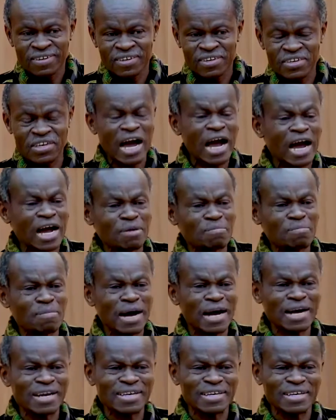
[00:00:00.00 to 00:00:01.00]
young
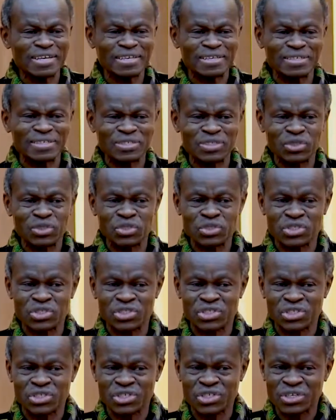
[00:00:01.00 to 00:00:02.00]

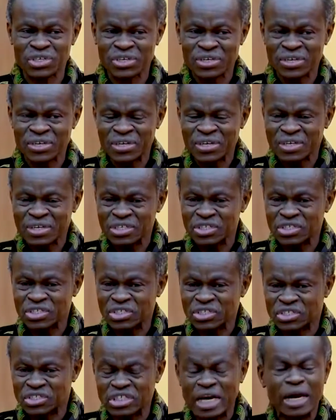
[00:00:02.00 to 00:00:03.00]
Malians
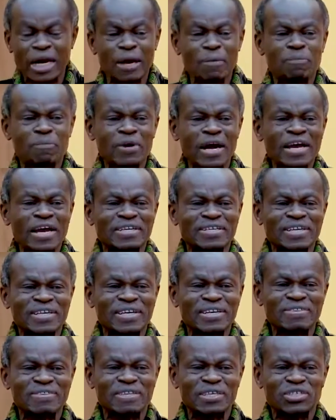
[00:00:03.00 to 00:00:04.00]

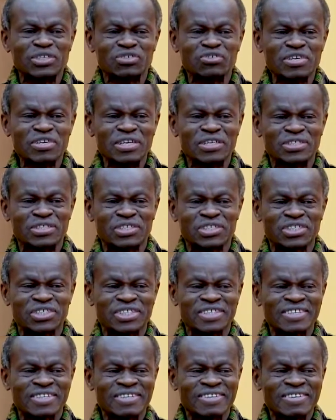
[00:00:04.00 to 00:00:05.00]
celebrating in the streets